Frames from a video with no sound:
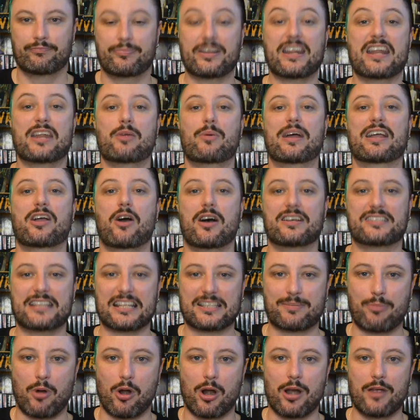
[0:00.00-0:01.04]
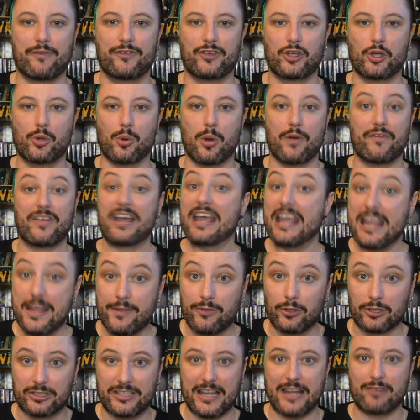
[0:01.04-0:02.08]
But anyway, guys, that's my review of
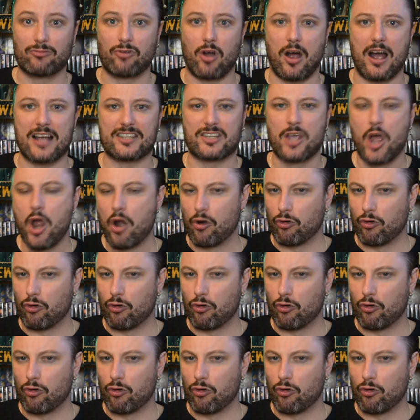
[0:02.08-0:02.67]
Evil Dead Rise.